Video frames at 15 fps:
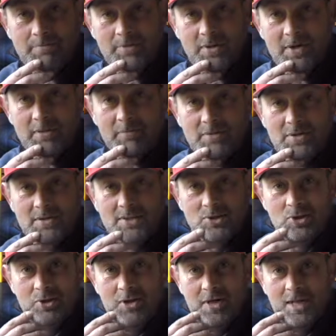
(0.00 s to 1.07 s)
He obviously
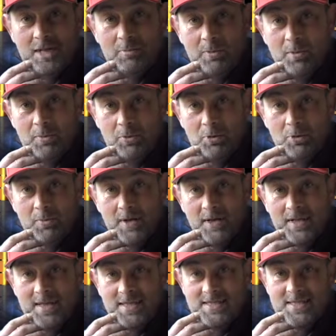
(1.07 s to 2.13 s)
saw the clip I put up
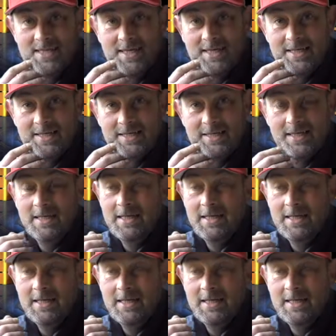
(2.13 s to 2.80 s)
there last night,